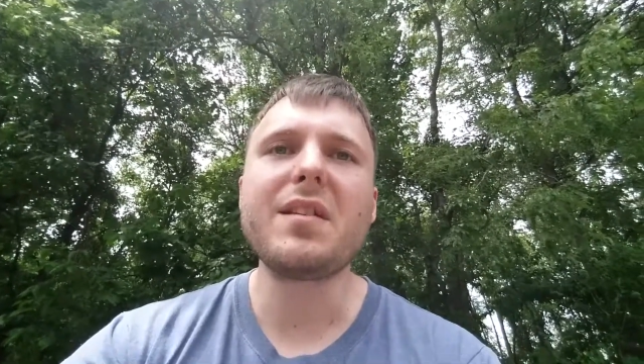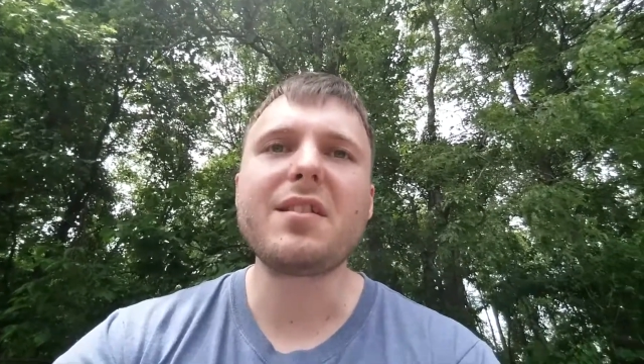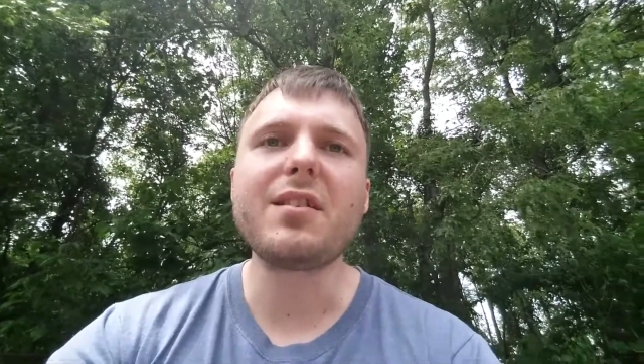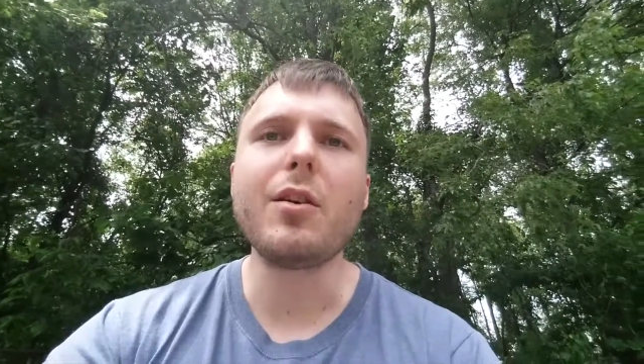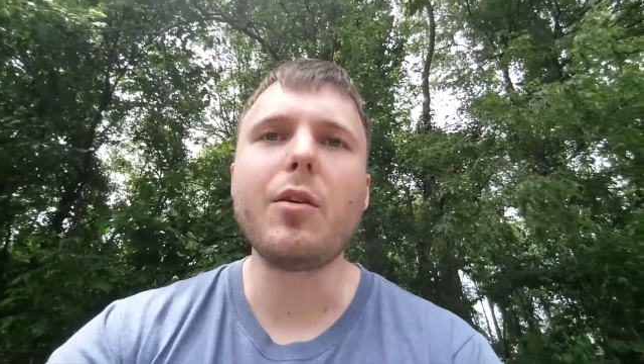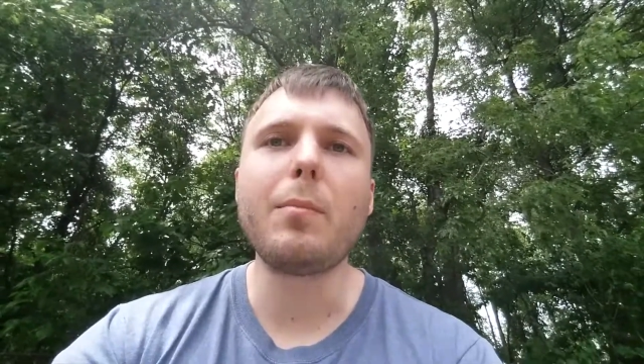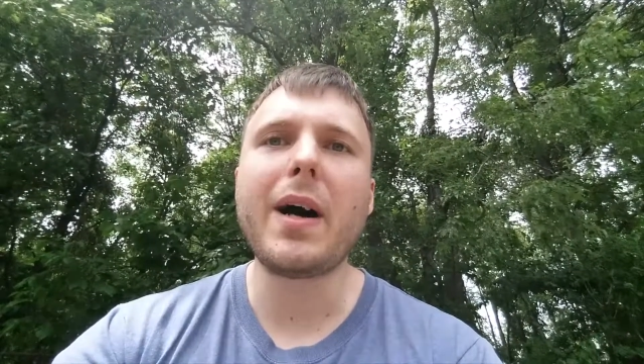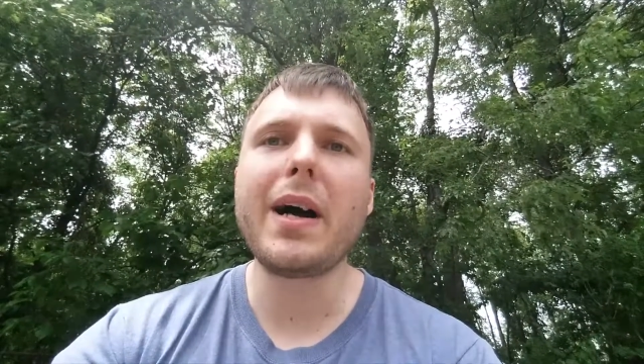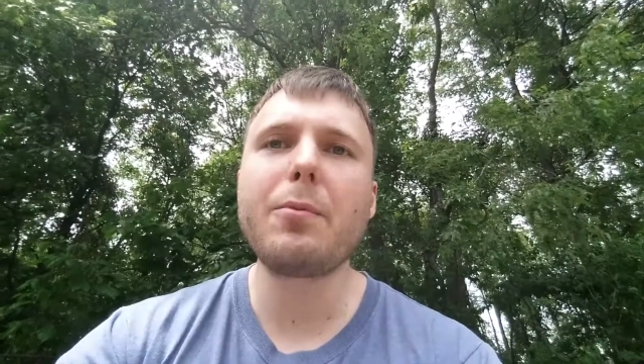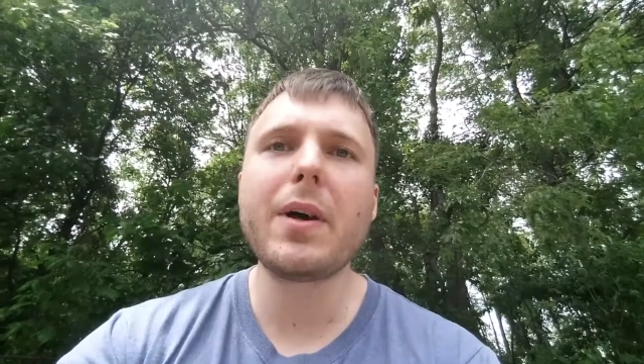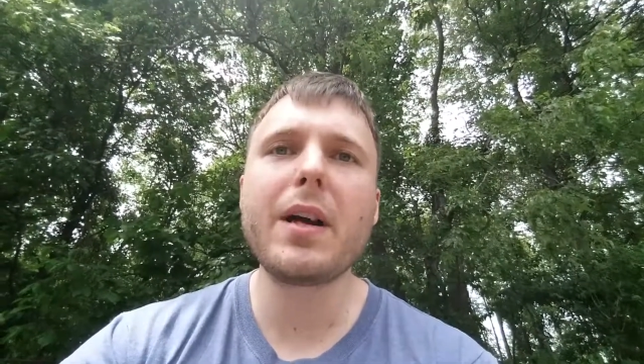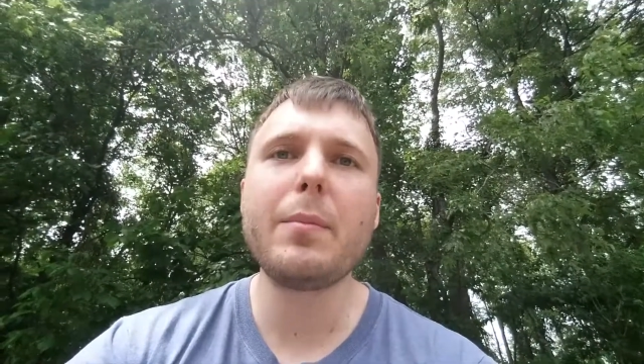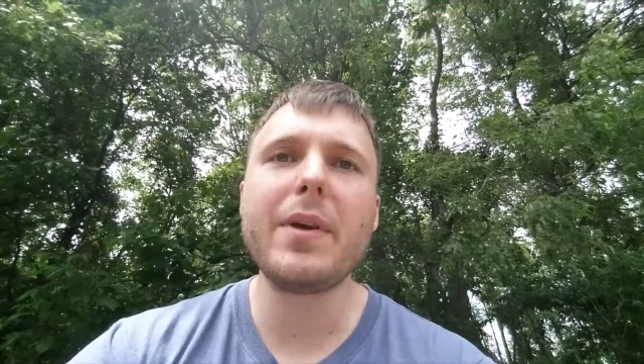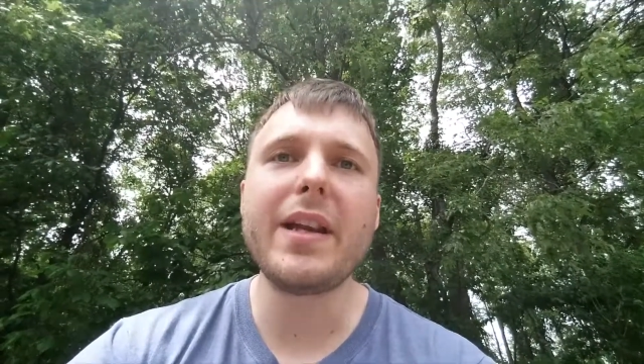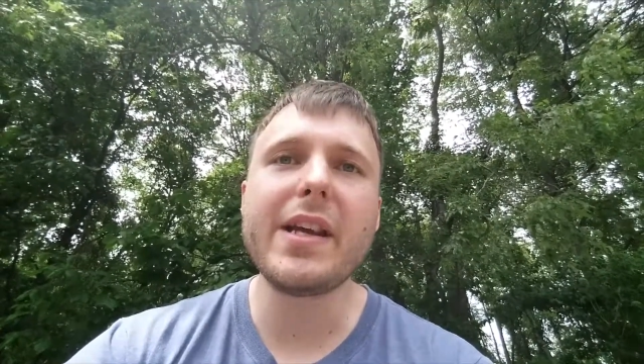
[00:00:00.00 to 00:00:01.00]
So my
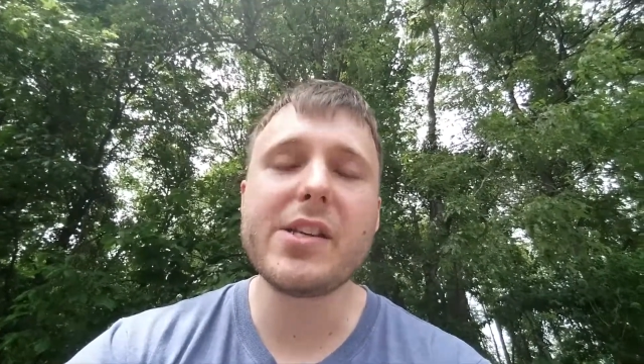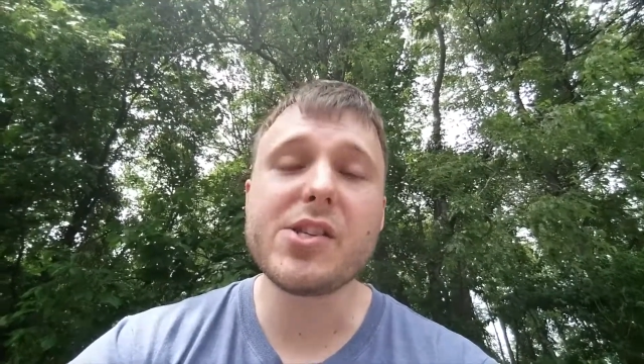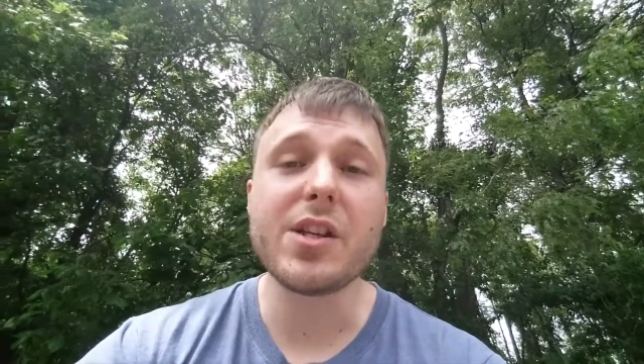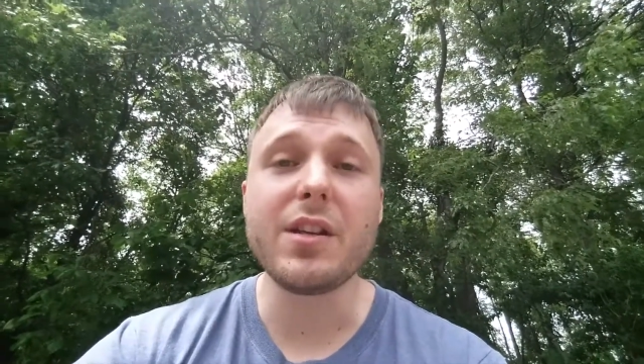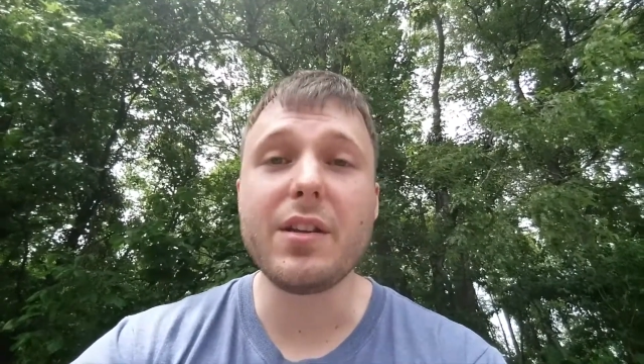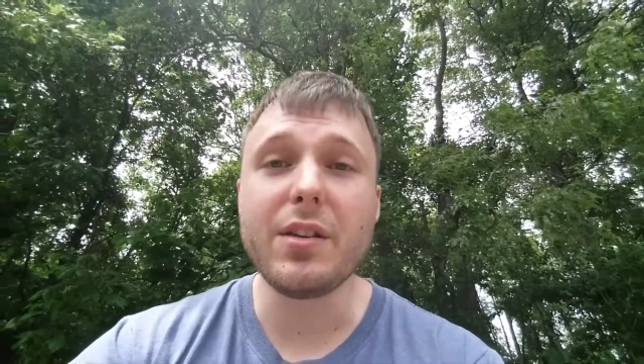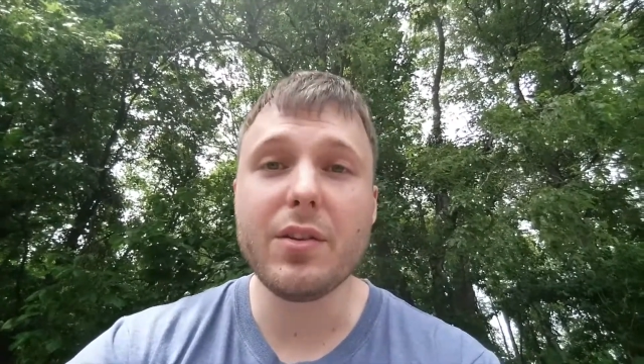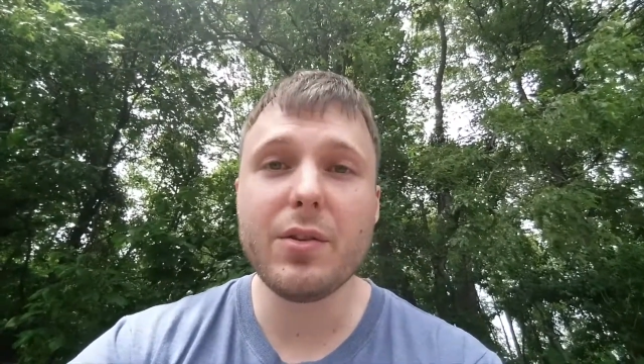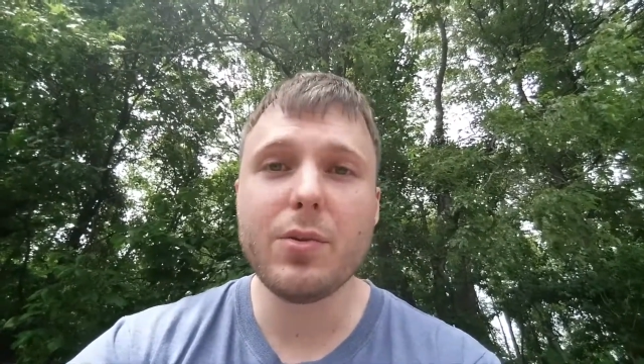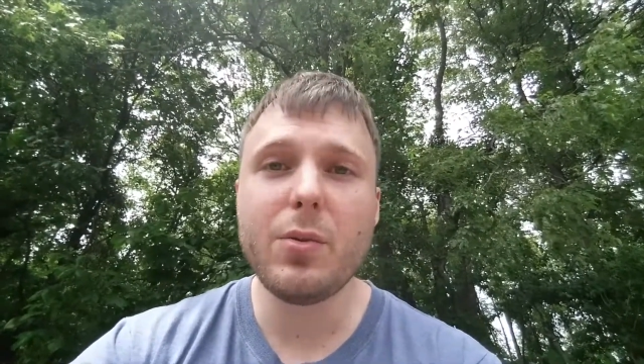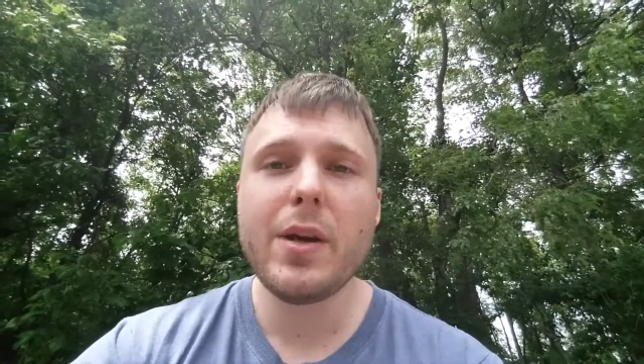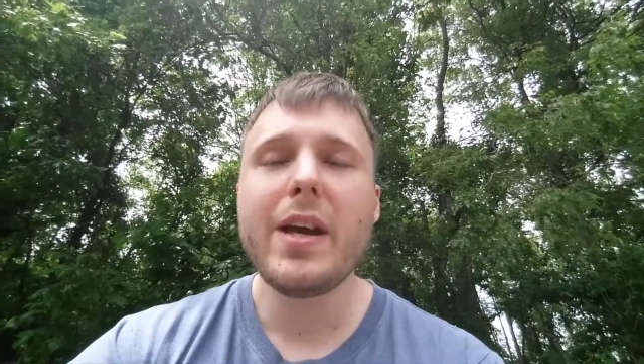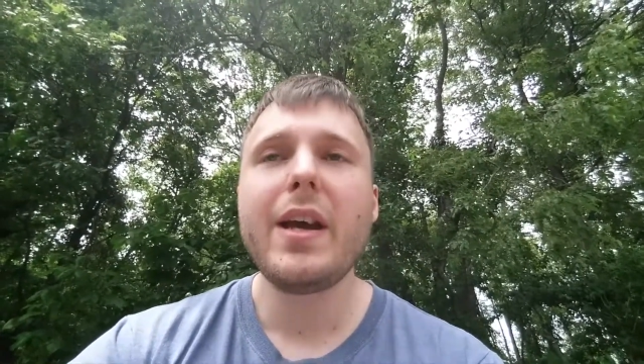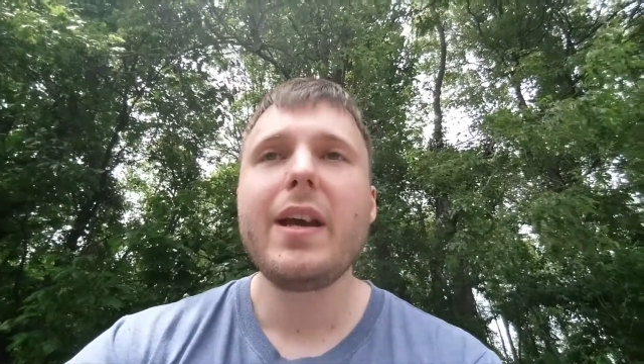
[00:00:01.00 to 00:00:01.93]
recommendation to you